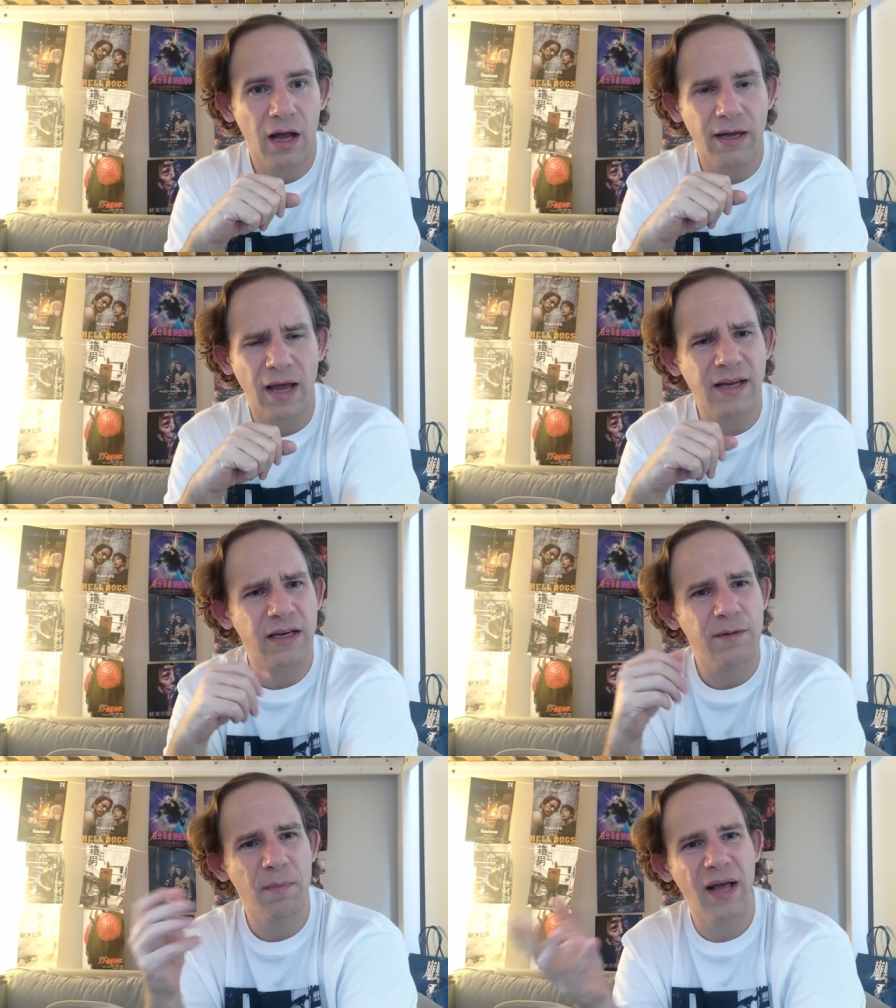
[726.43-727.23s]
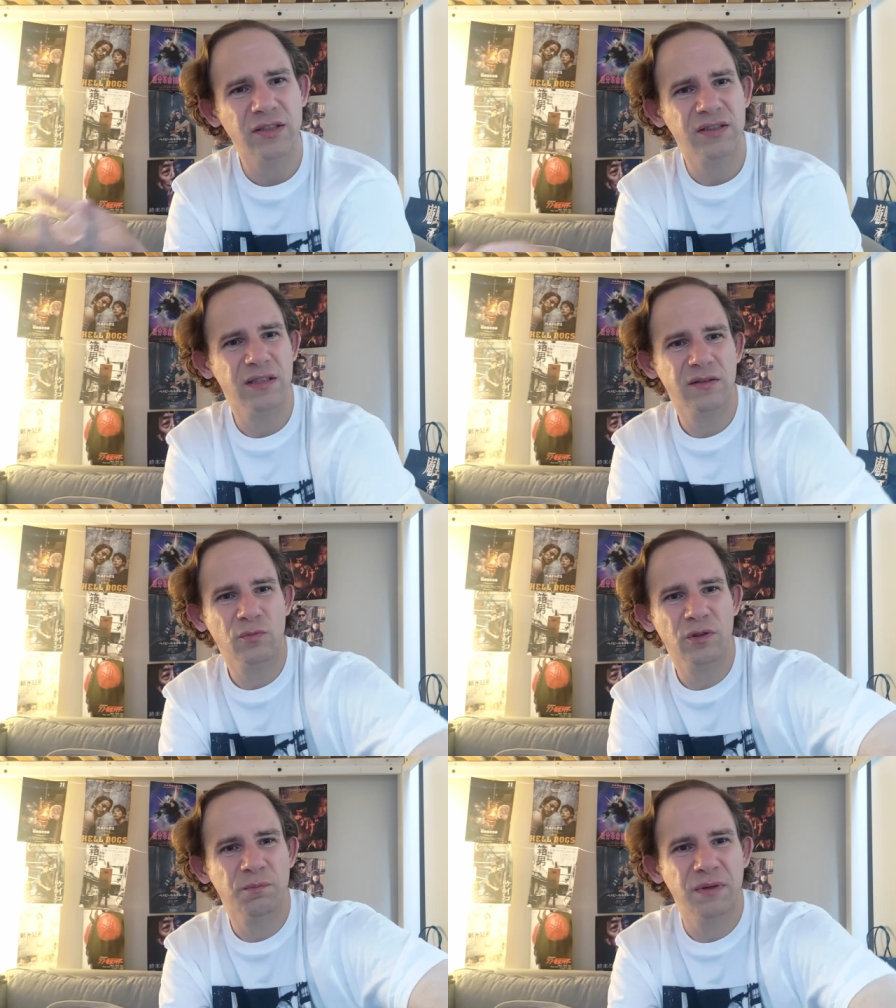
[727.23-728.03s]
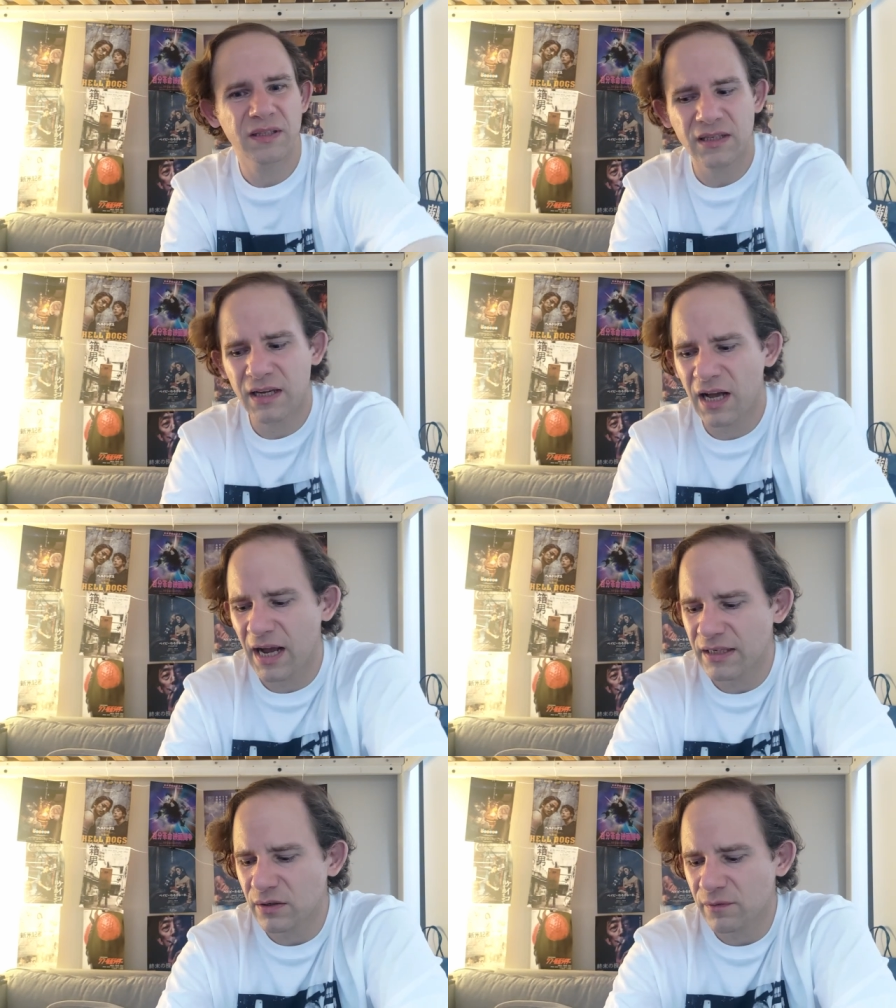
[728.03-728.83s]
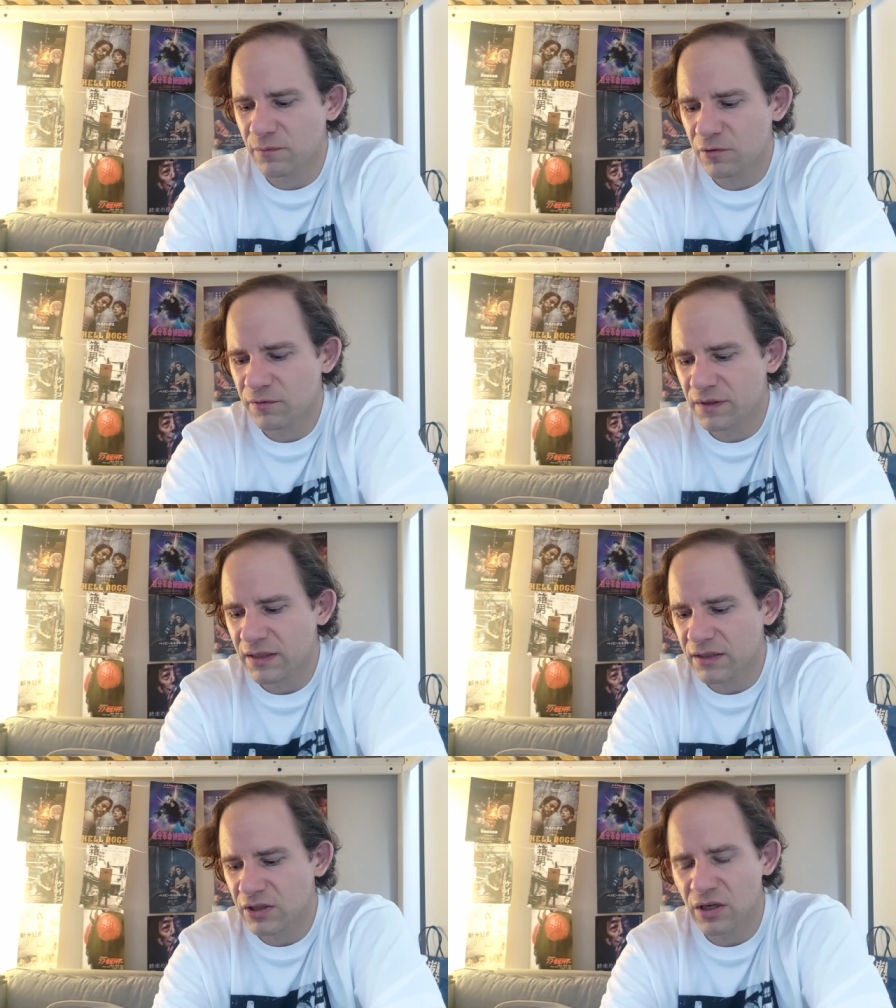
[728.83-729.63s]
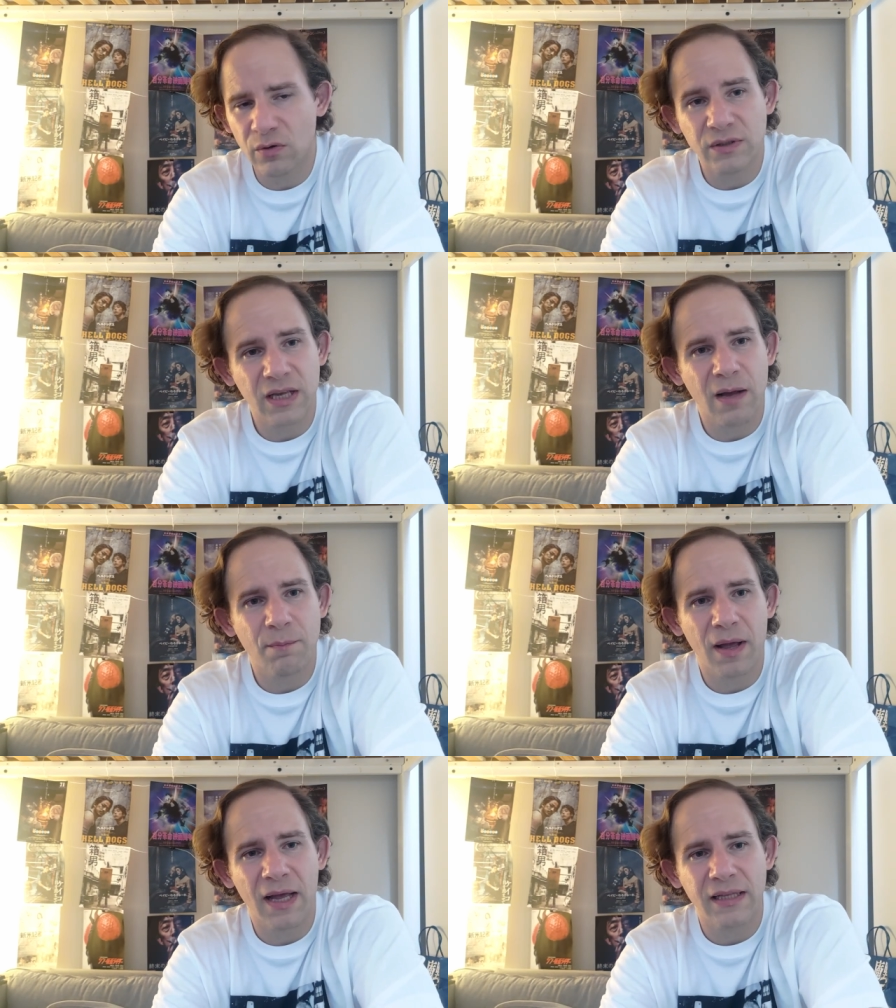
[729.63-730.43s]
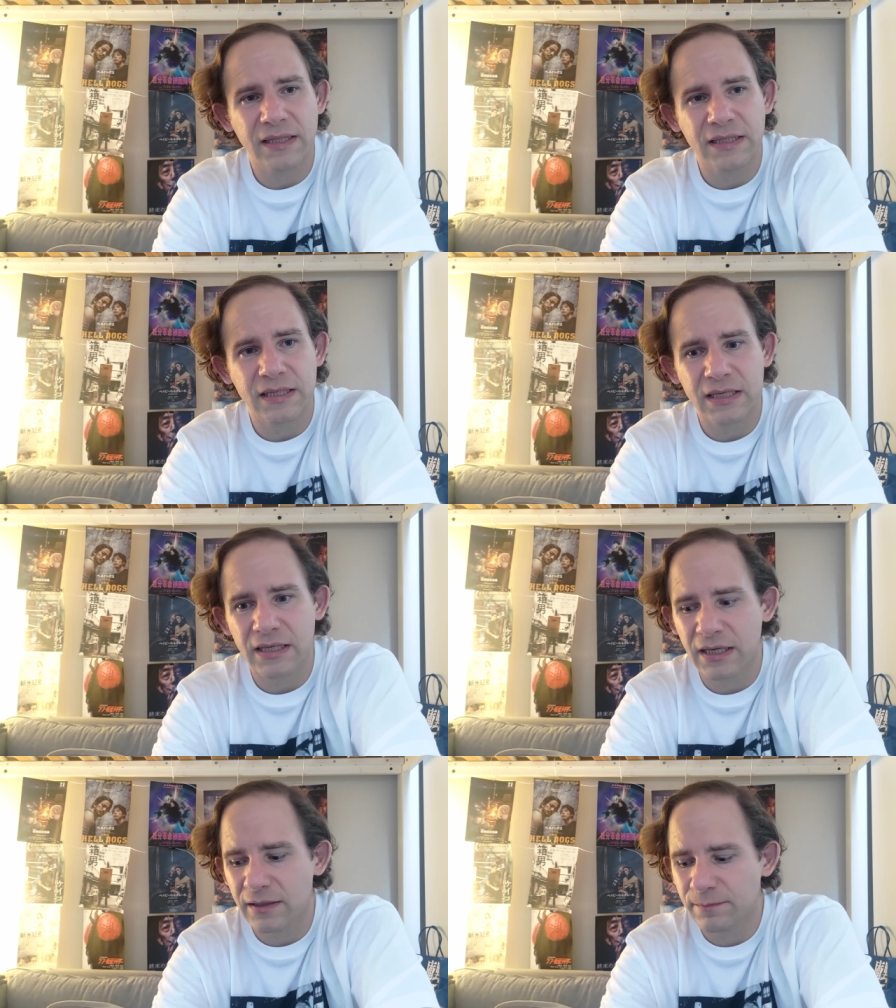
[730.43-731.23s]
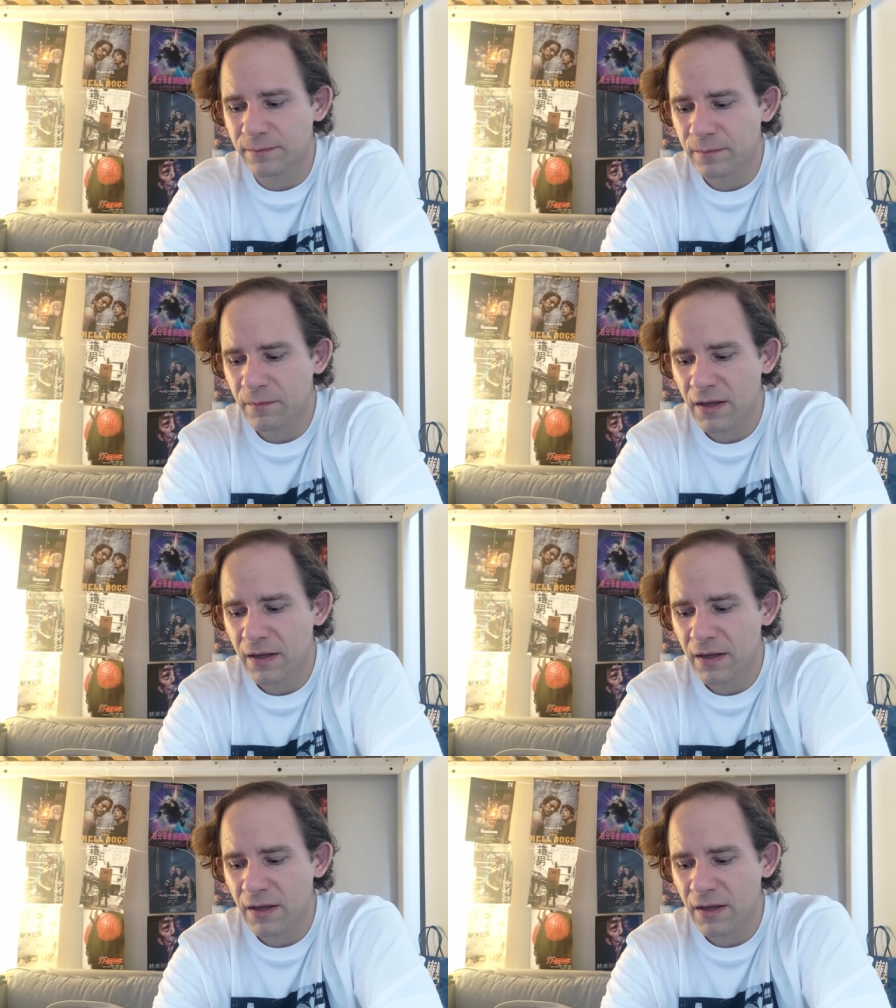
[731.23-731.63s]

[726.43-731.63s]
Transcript: I, I can imagine it would be the kind of movie that shows up at the um,